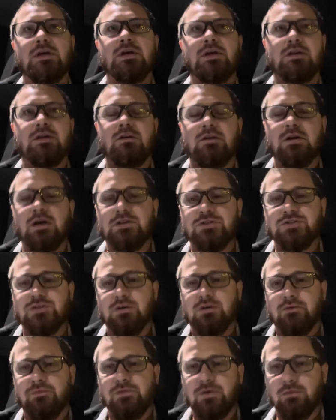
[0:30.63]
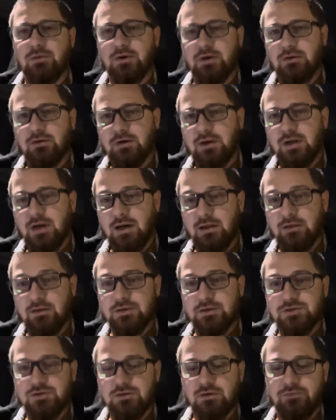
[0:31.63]
you're not sure if you want to go to
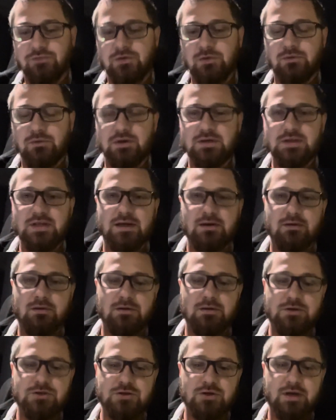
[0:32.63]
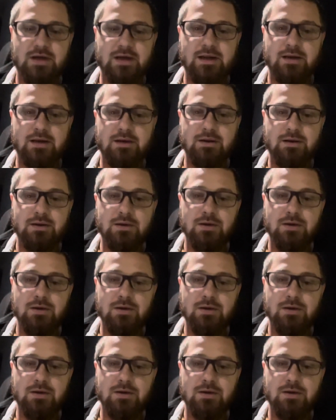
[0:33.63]
college or if you want to take on a trade.